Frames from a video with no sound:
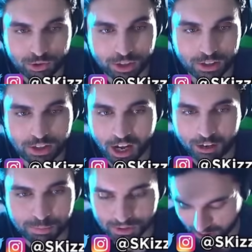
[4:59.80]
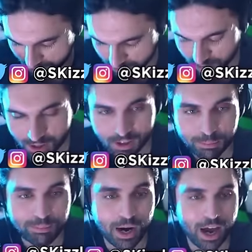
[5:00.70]
thriller, FPS.
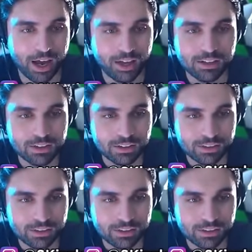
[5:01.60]
Bruh. Bruh.